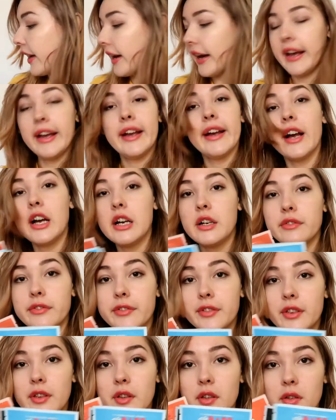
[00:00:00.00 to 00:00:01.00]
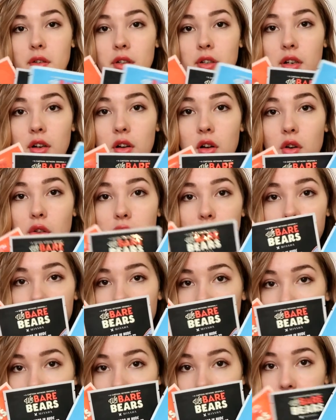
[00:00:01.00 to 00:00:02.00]
I have all
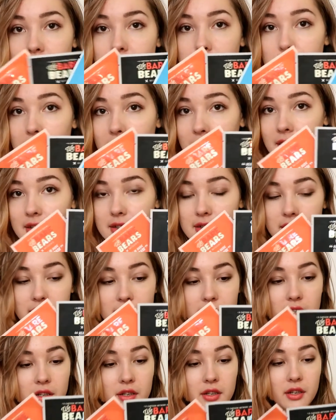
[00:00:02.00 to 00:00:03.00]
three of the masks.